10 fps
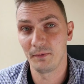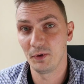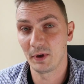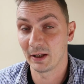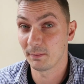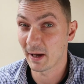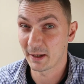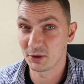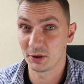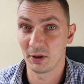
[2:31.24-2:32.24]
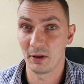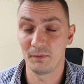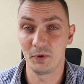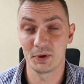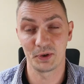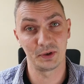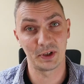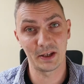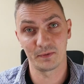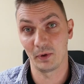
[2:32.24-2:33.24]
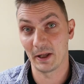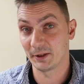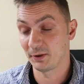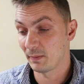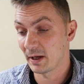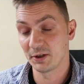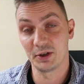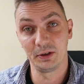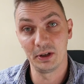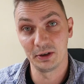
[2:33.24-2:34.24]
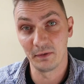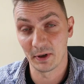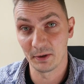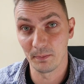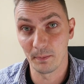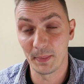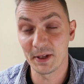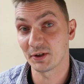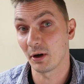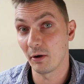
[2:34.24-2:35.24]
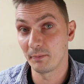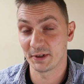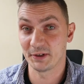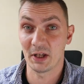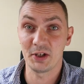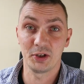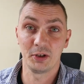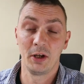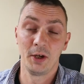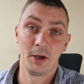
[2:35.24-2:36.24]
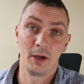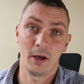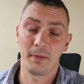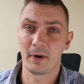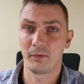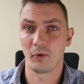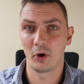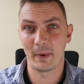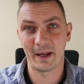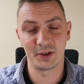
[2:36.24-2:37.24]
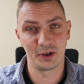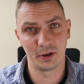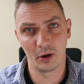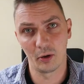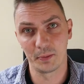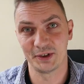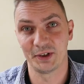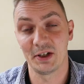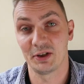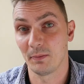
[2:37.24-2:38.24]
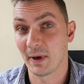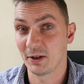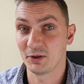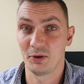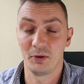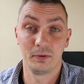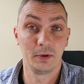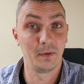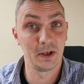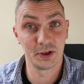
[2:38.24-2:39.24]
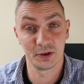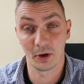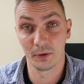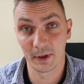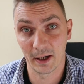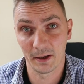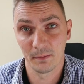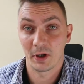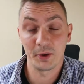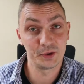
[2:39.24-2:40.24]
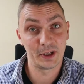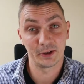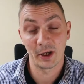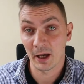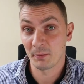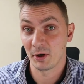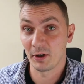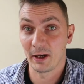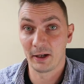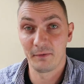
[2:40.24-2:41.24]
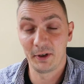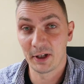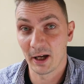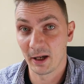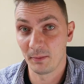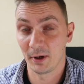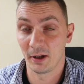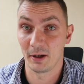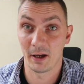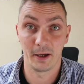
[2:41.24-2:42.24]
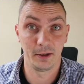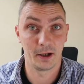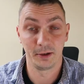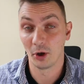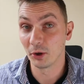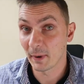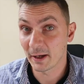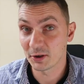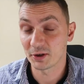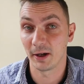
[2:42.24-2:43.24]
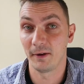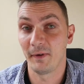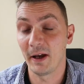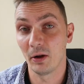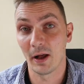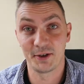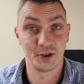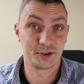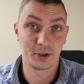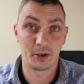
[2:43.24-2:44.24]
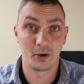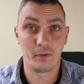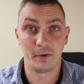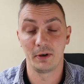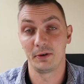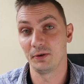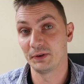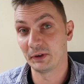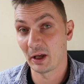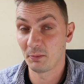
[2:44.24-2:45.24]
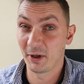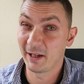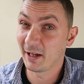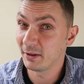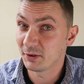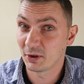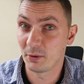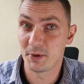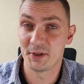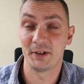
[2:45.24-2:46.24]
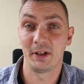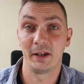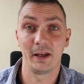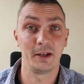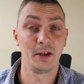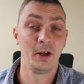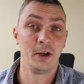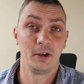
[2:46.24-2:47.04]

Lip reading: if you can manage it, if you're successful at managing these different bits of presentation and therefore managing the whole presentation, manage to finish it on time. So I use that timer, and every time I don't manage, I fail, I just start over, use the timer again, start presenting again,